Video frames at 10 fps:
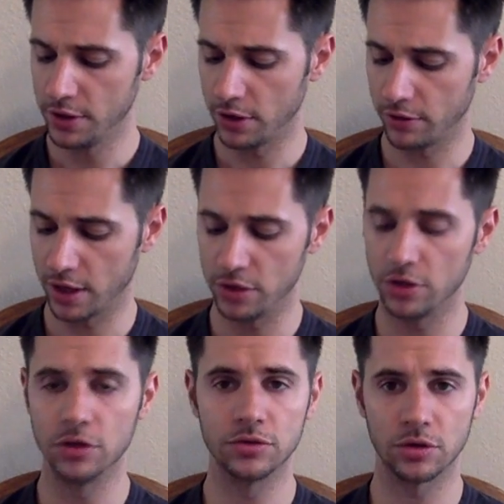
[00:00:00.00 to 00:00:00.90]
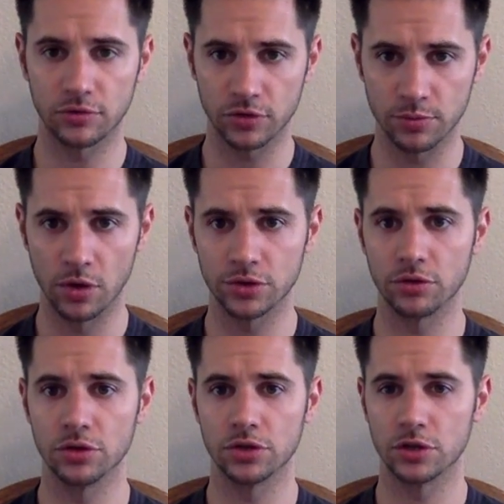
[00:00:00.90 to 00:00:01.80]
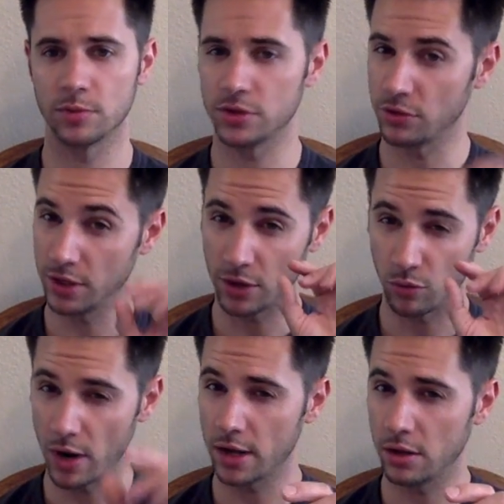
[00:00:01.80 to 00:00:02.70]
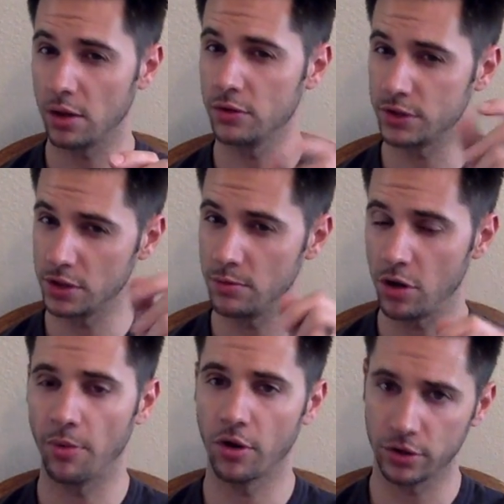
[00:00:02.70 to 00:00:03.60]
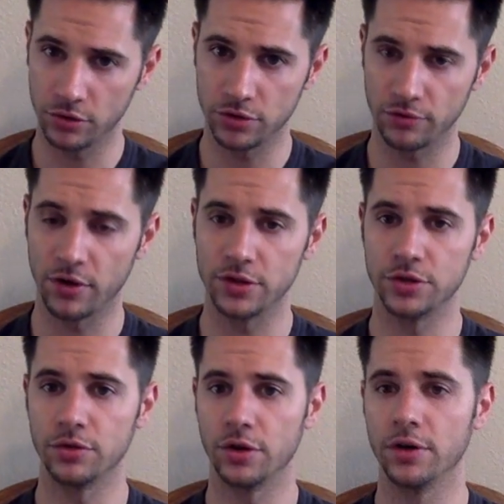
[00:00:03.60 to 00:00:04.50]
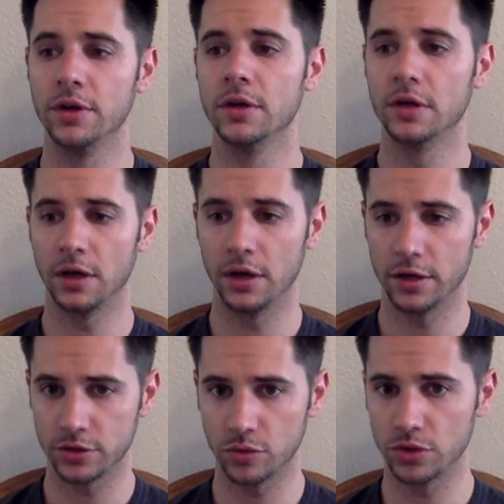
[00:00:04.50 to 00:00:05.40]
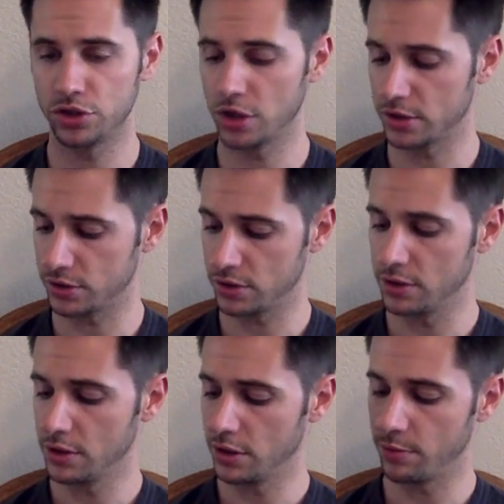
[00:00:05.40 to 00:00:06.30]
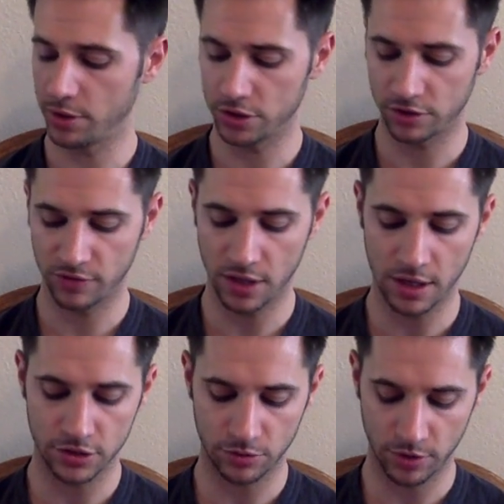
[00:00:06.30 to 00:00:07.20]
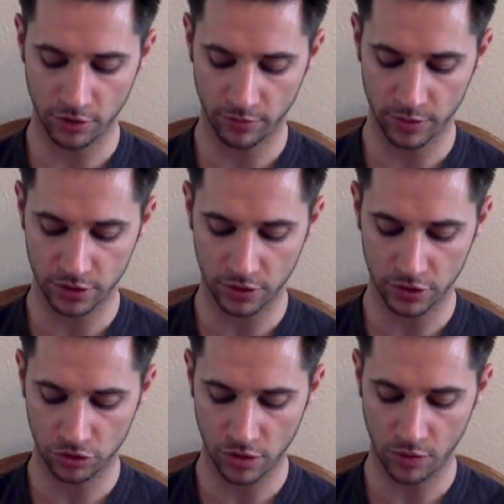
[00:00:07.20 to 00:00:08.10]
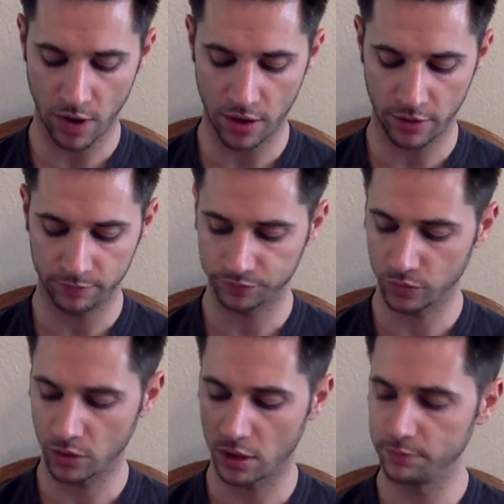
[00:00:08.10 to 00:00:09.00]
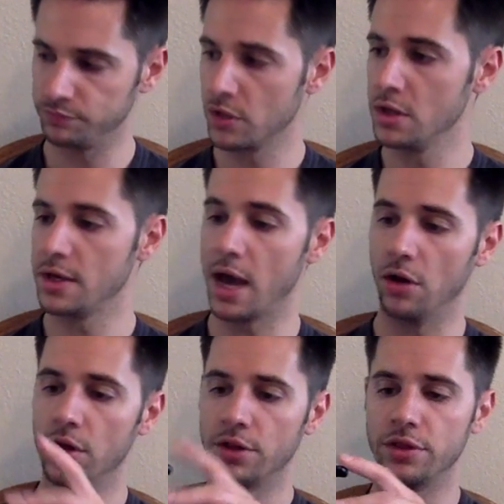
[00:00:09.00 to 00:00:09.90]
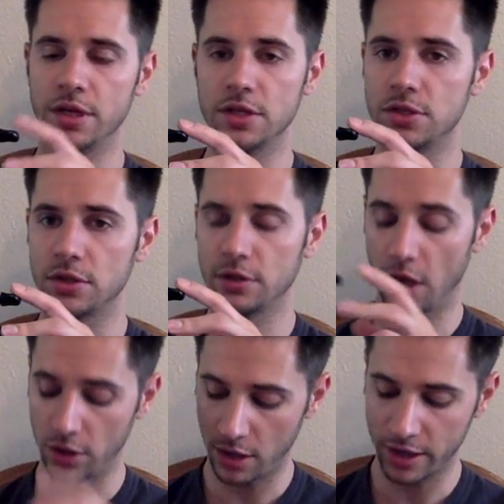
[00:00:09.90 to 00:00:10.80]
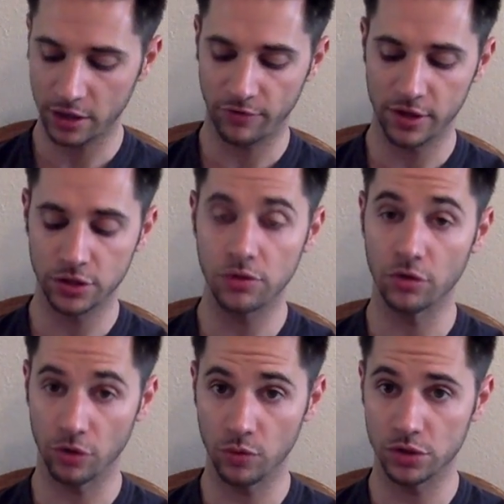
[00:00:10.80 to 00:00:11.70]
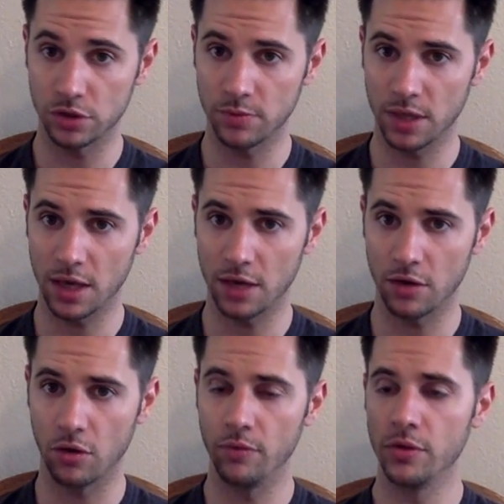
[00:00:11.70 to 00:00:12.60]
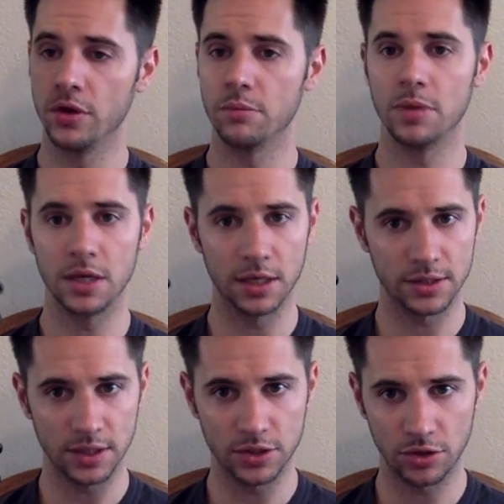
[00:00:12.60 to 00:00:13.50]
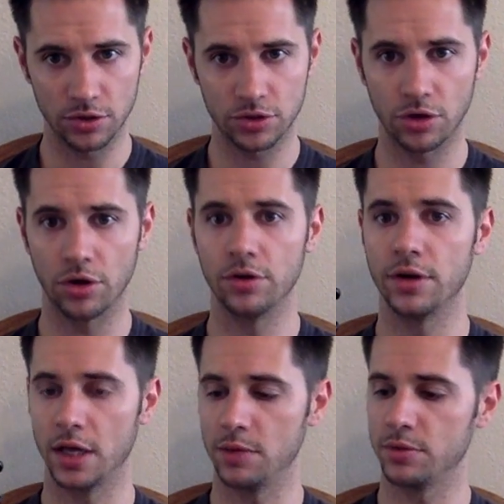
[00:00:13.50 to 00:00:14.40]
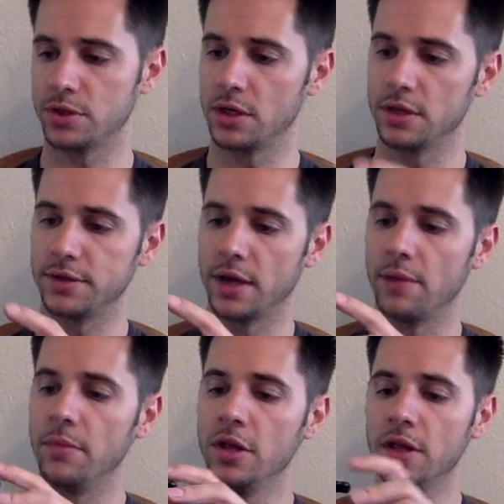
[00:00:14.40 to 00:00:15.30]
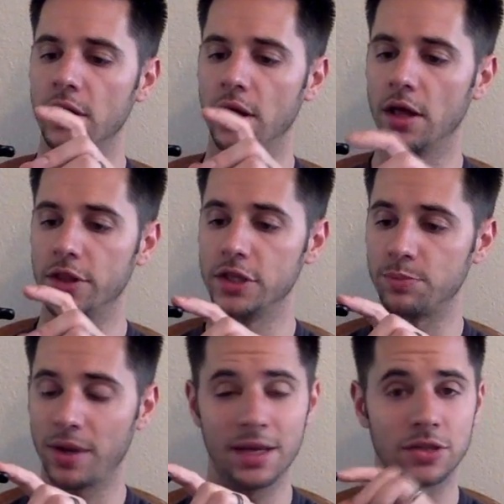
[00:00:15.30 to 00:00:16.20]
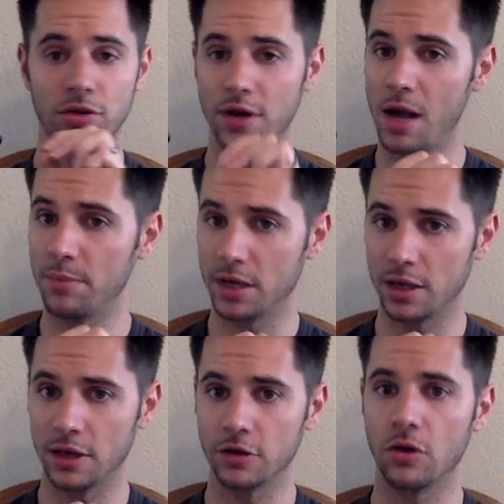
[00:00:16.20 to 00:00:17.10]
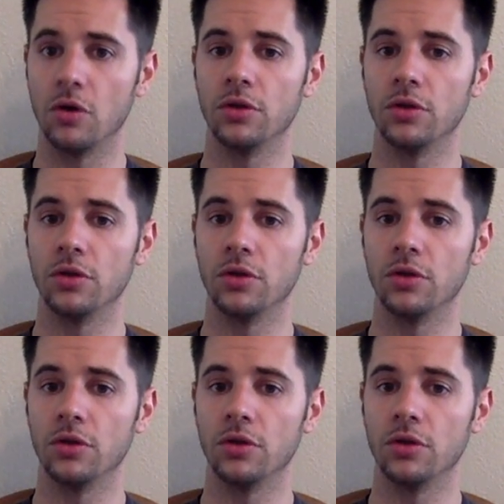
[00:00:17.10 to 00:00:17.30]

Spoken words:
Okay, and you can use those for small tuning adjustments. So get it right close in the ballpark. Use your fine tuner to adjust the pitch of the instrument, or the pitch of the string rather. Okay. Now these, unlike the fine tuner, which is mechanical, meaning it's easier to turn 90% of the time, these pegs are not mechanical.